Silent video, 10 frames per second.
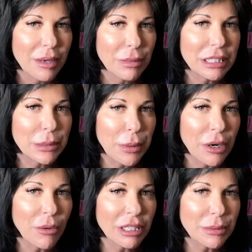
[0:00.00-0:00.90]
But
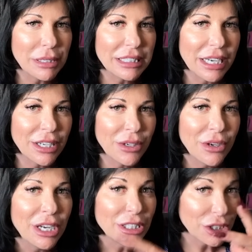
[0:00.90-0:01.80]
spirit wants me to tell you
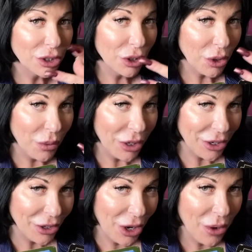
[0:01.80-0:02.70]
to look where
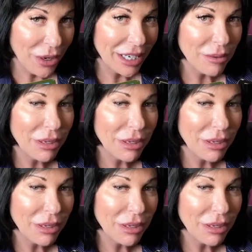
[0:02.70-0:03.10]
you're going,